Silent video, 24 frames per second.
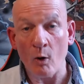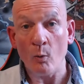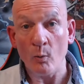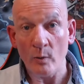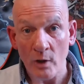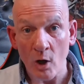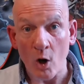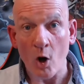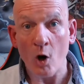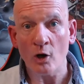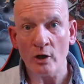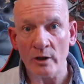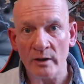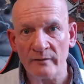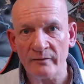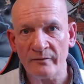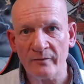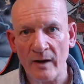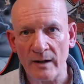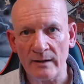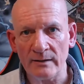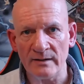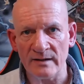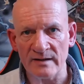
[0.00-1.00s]
are going to
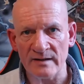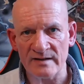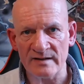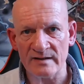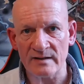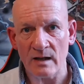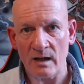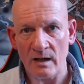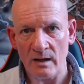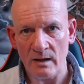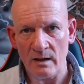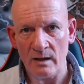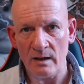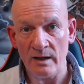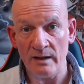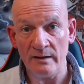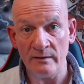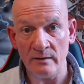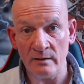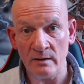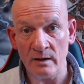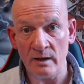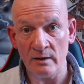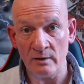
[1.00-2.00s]
file this in
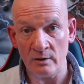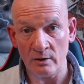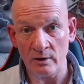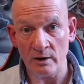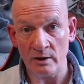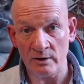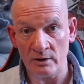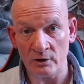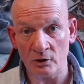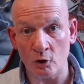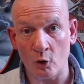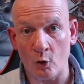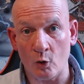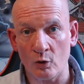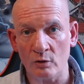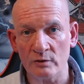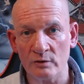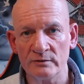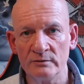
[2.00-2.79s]
the court.